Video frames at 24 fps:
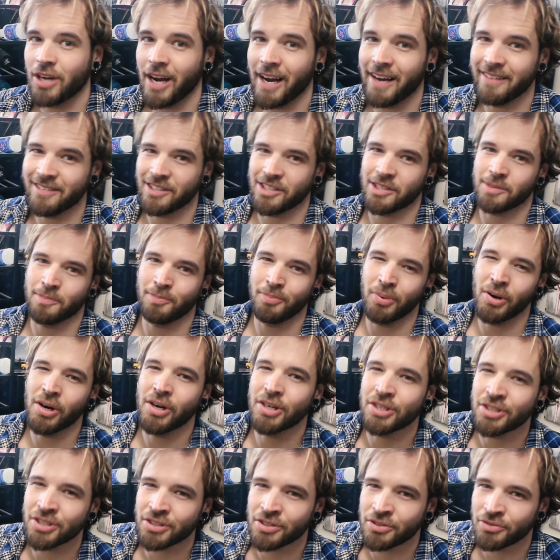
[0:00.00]
kind of just
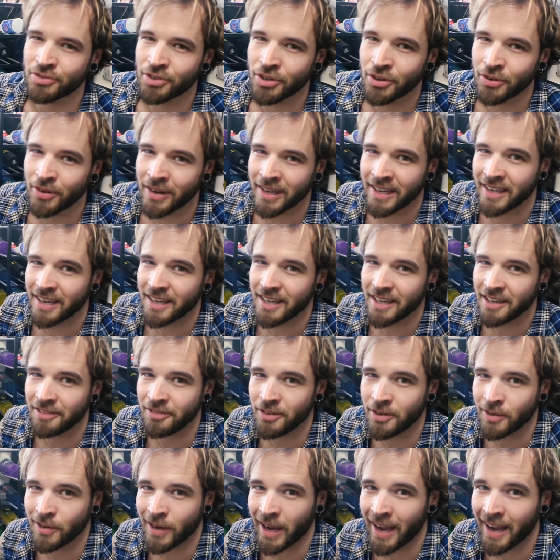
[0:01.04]
push through it
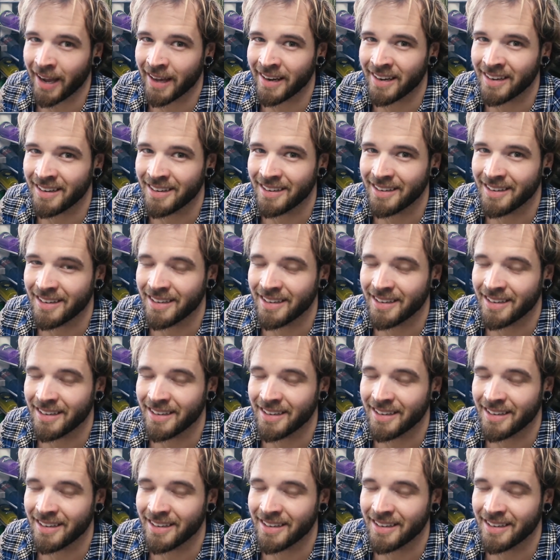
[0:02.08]
if you can.